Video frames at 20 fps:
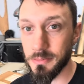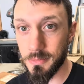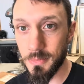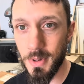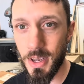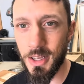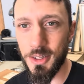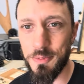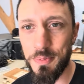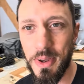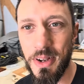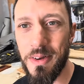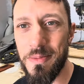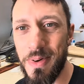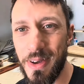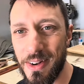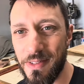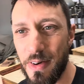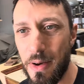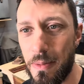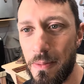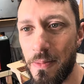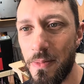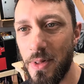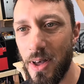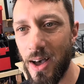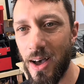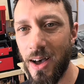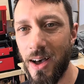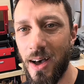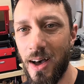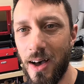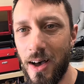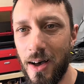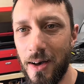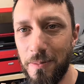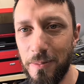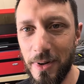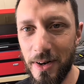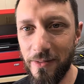it's been a bit
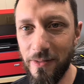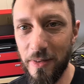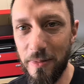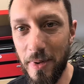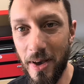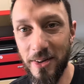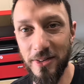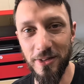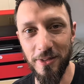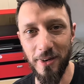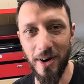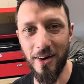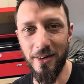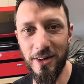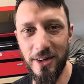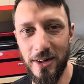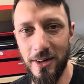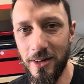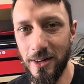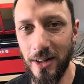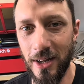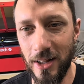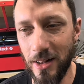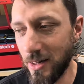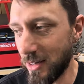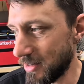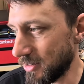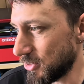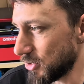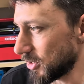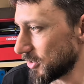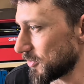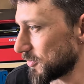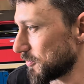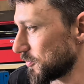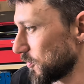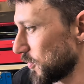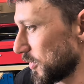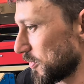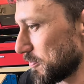of a mess around here lately, just
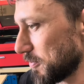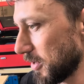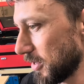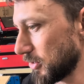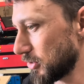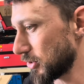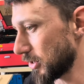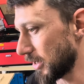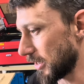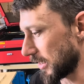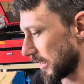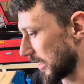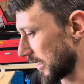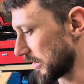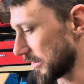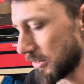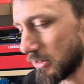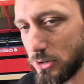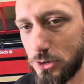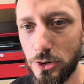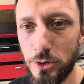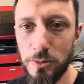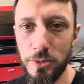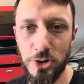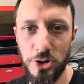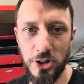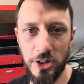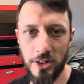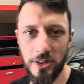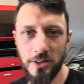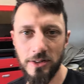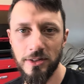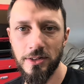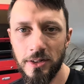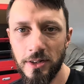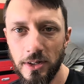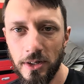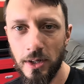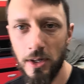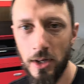with me trying to get these two machines
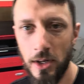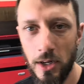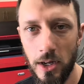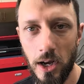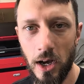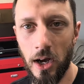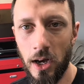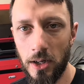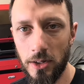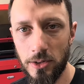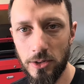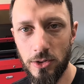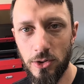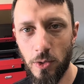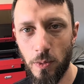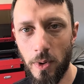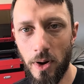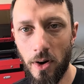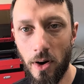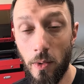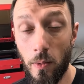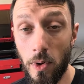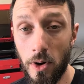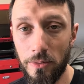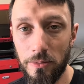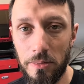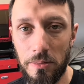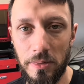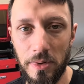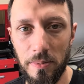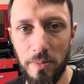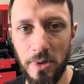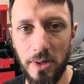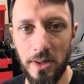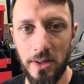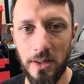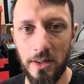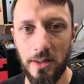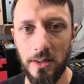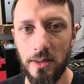to where I want them to
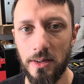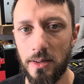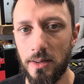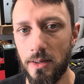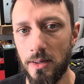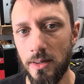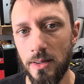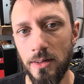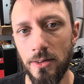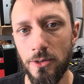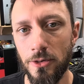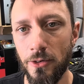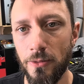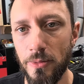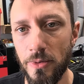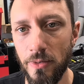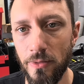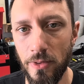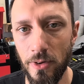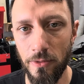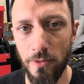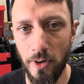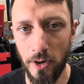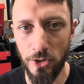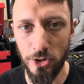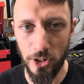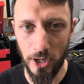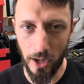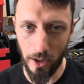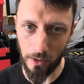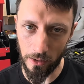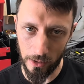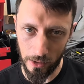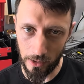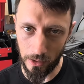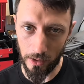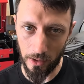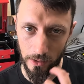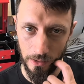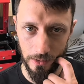be in terms of their
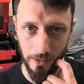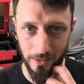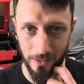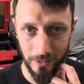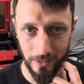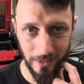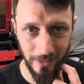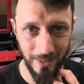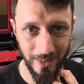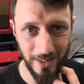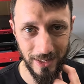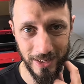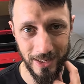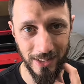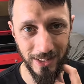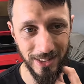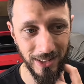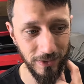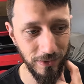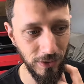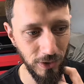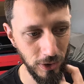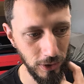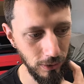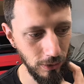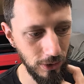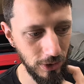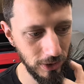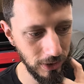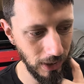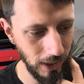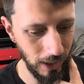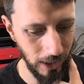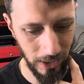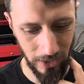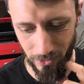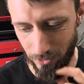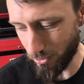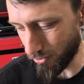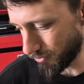functionality and ease of use,
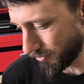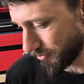and